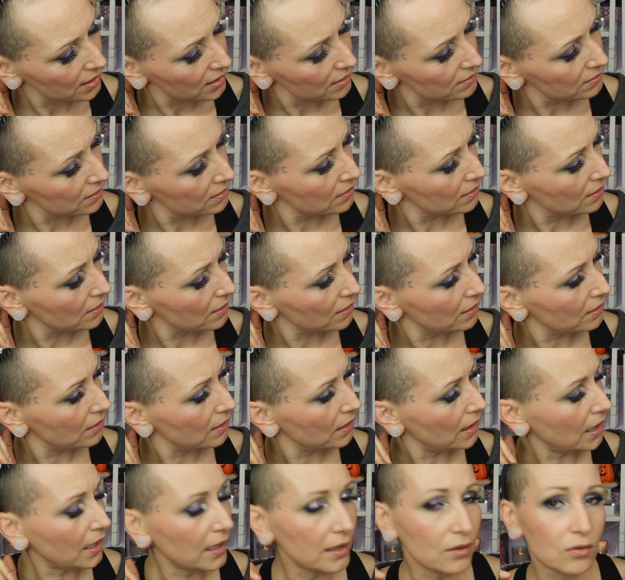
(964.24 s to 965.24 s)
And
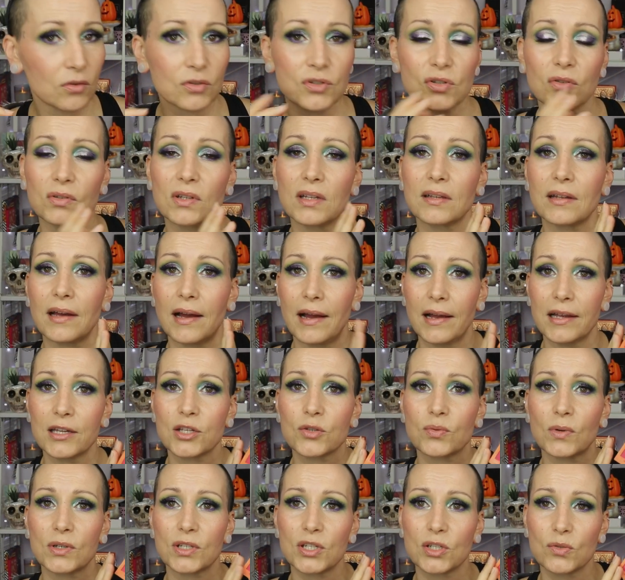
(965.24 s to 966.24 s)
uh, I also did
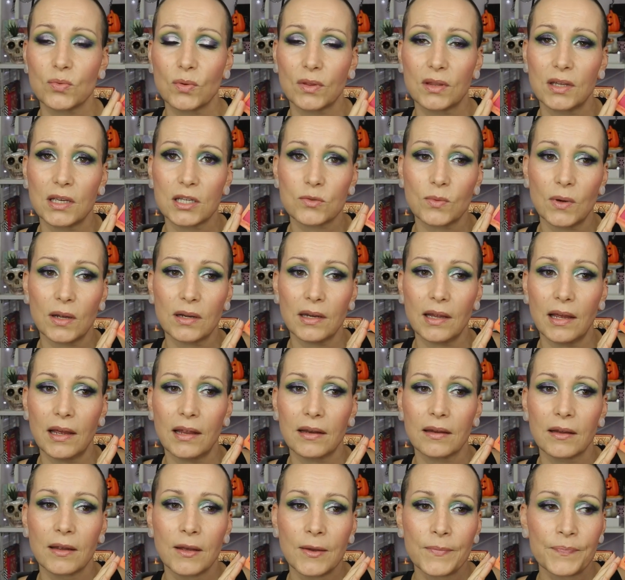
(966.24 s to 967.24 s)
eye swatches with this one
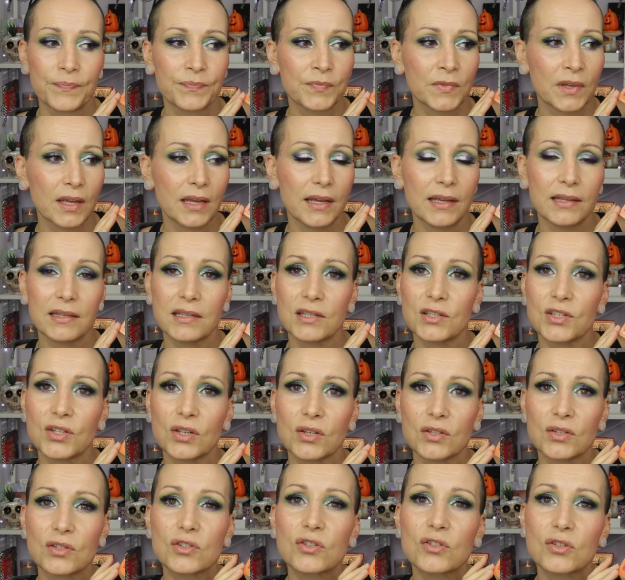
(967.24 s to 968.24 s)
and it is
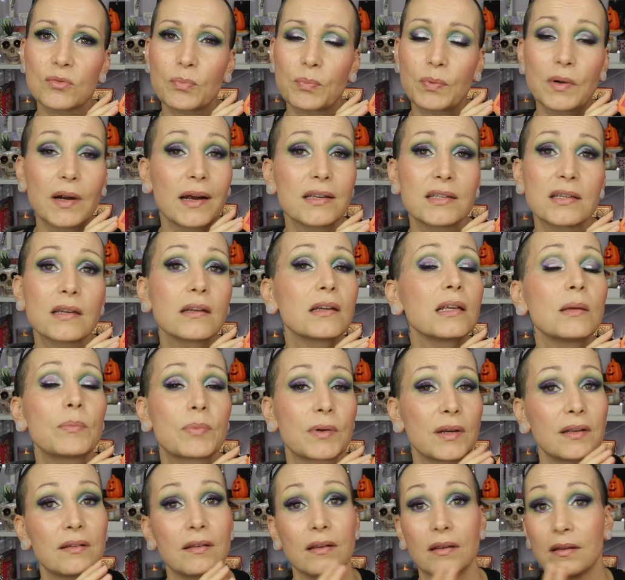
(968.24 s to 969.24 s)
just
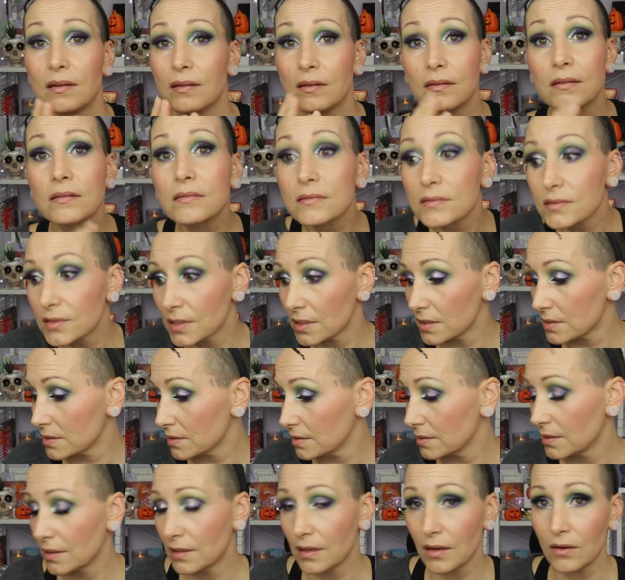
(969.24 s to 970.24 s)
surprisingly pretty.
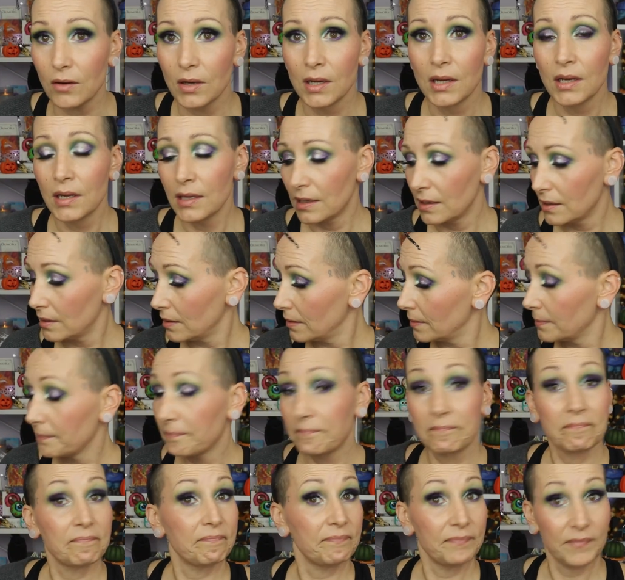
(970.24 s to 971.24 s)
Just, you know,
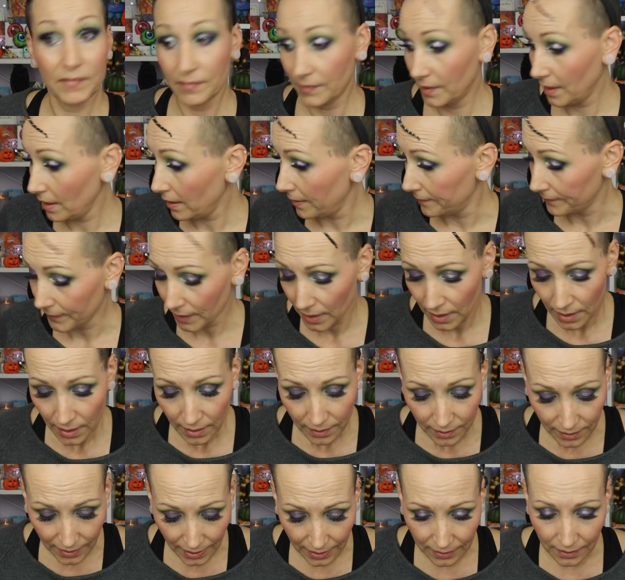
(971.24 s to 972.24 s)
um, yeah.
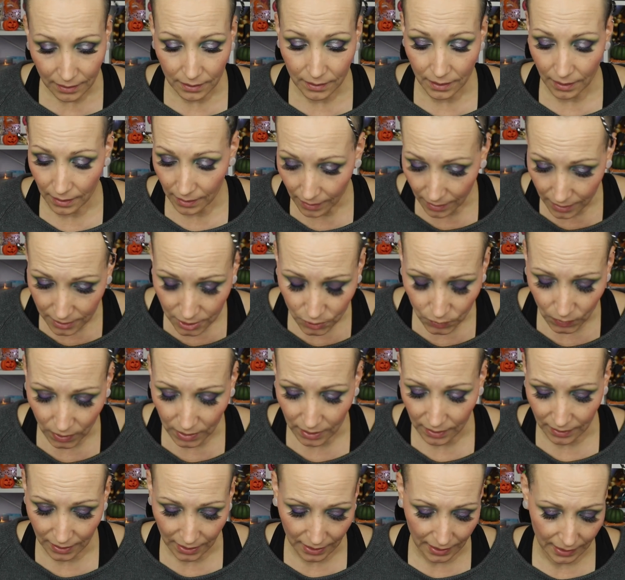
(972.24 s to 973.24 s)
Then the last
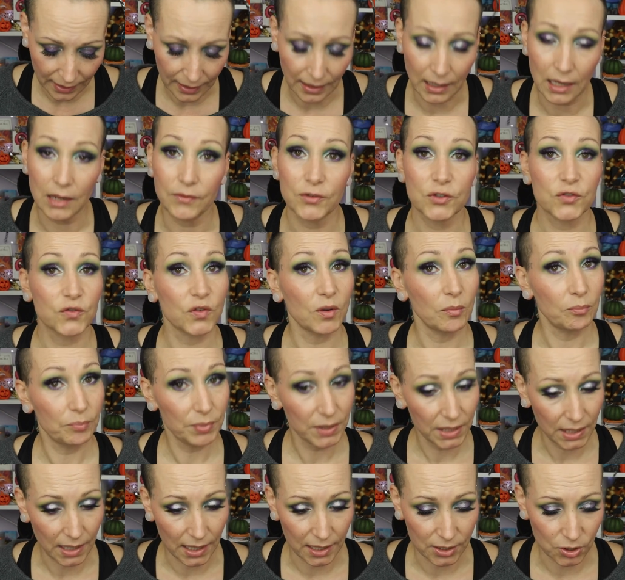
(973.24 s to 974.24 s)
one that I have is
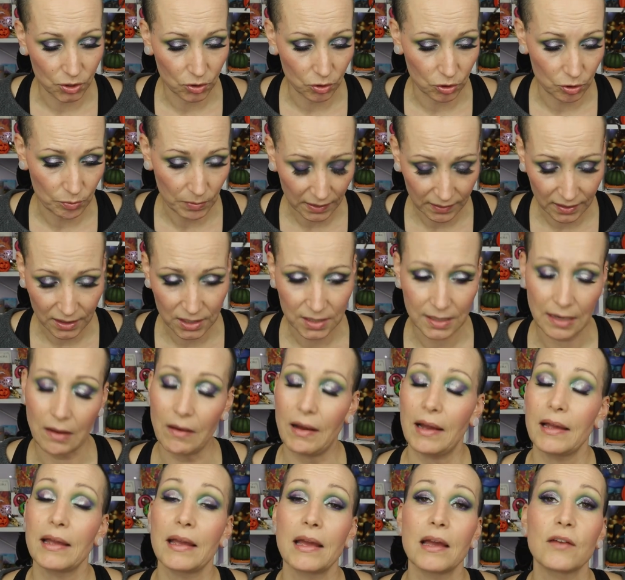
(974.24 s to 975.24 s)
from BH Cosmetics.
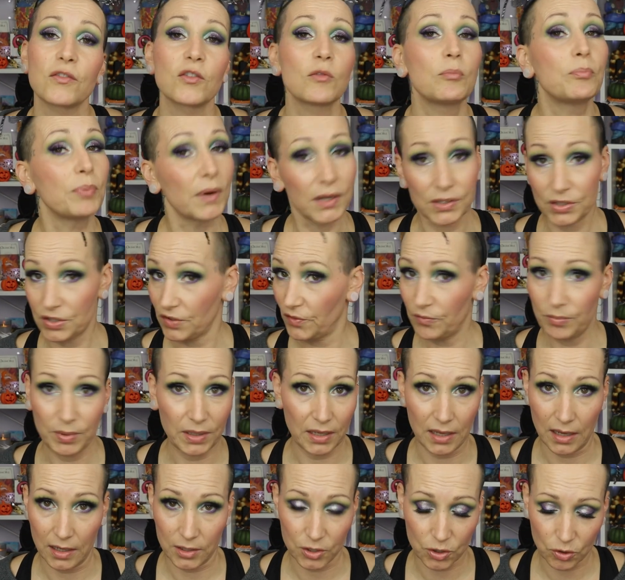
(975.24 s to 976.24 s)
Now I have a bunch of
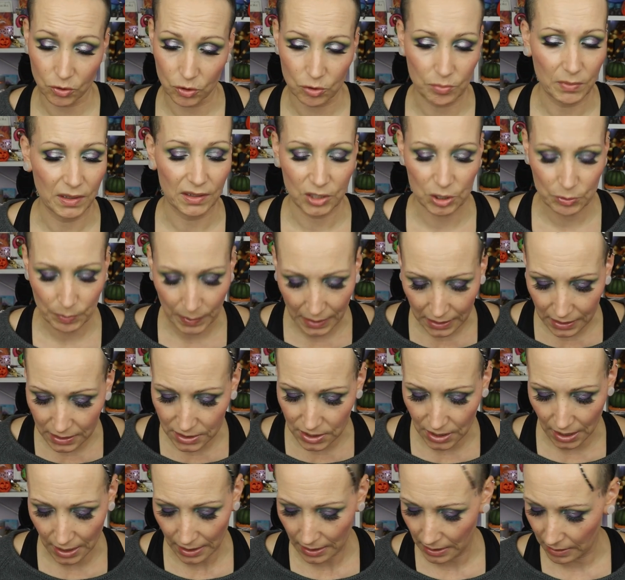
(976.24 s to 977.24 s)
BH Cosmetics
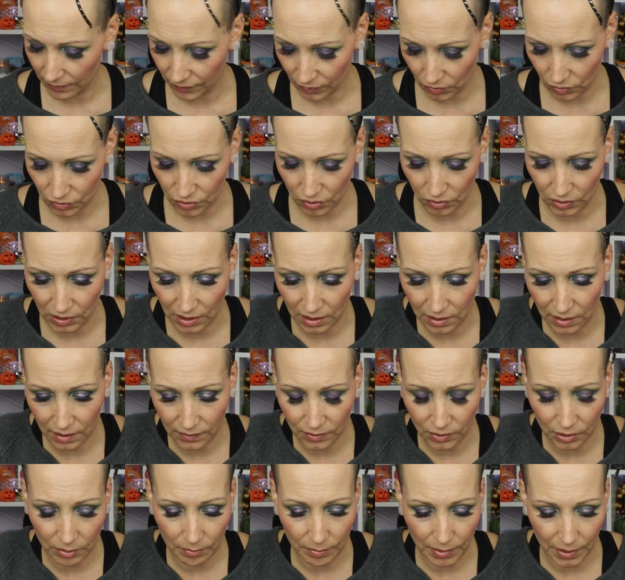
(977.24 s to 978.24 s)
palettes. I have also
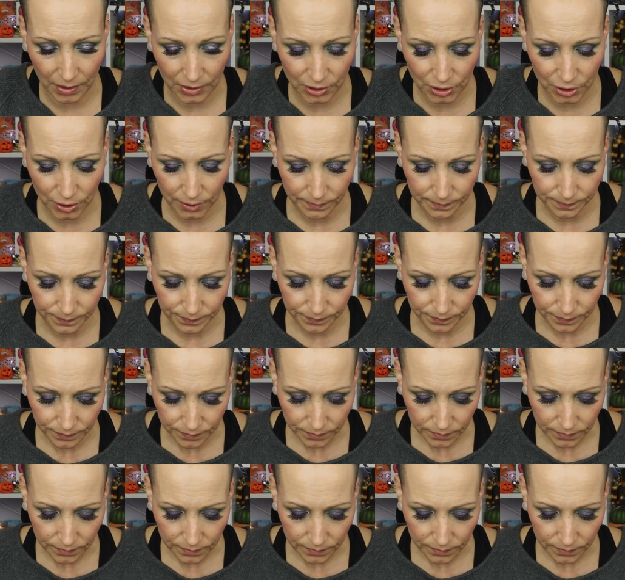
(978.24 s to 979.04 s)
decluttered a bunch.